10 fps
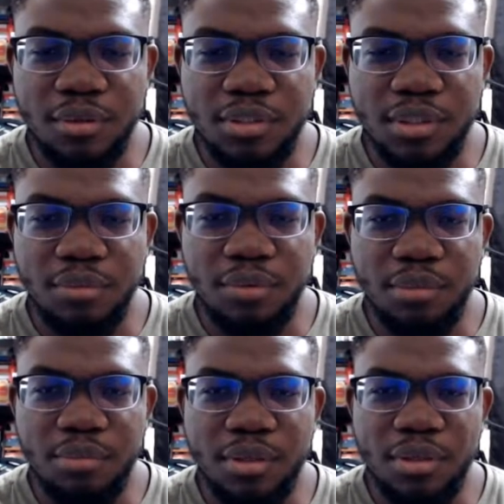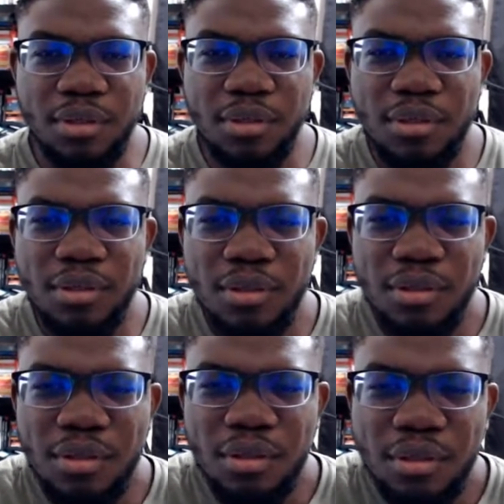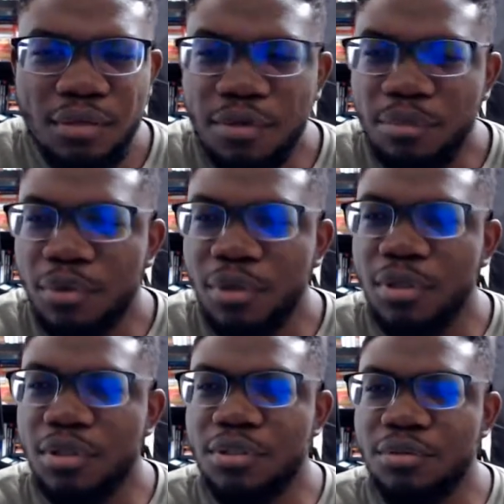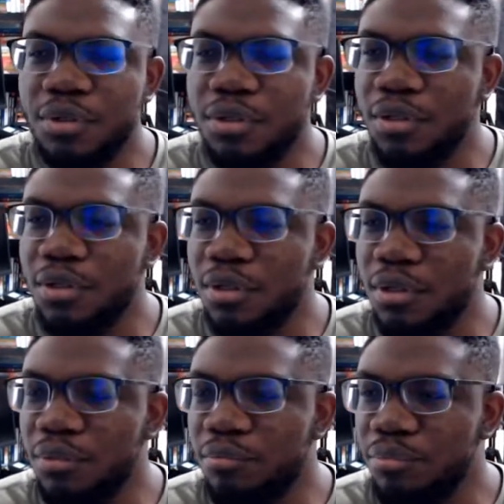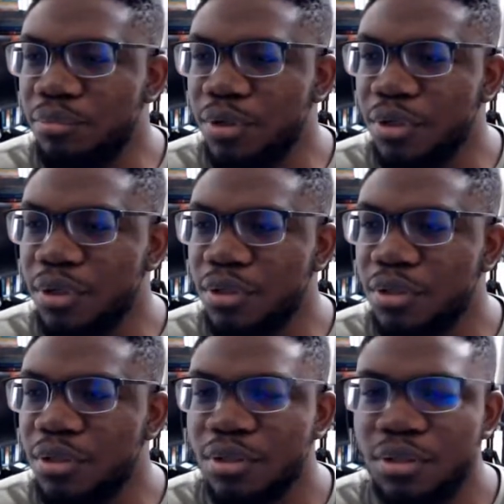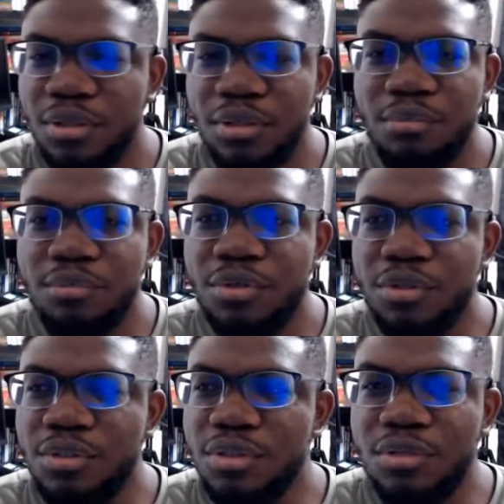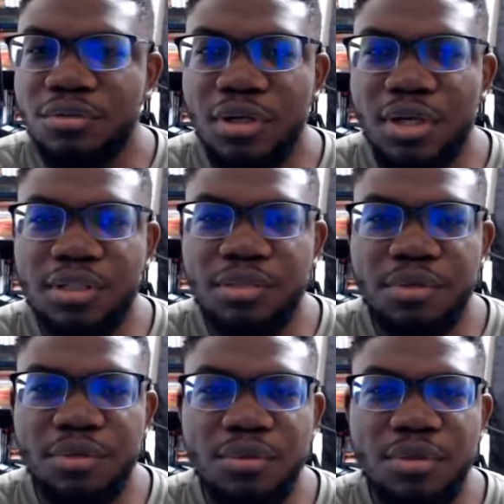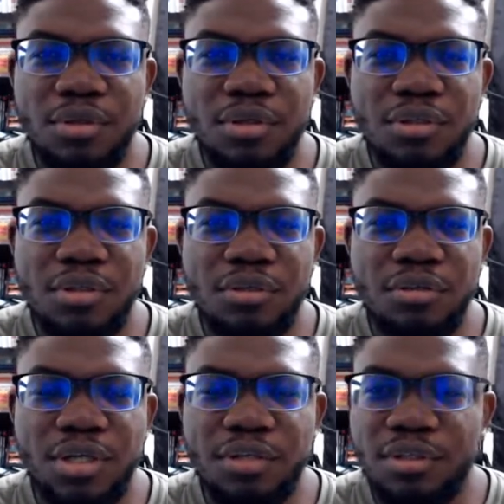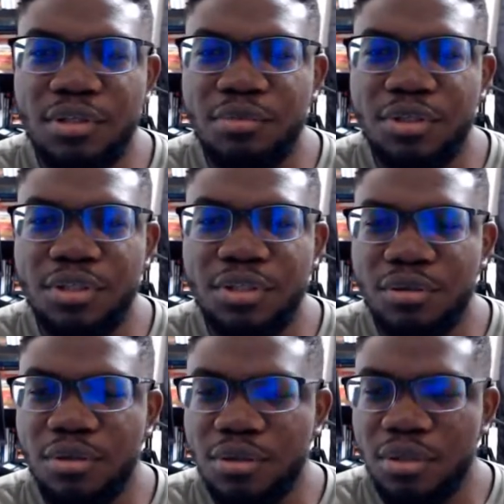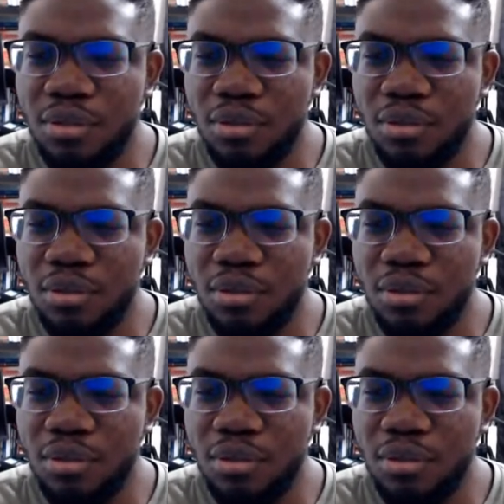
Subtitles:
like when I'm done. I'll pull out the screen and bring it. I'm trying to centralize it, but it would not centralize. For some reason, it's not going to allow.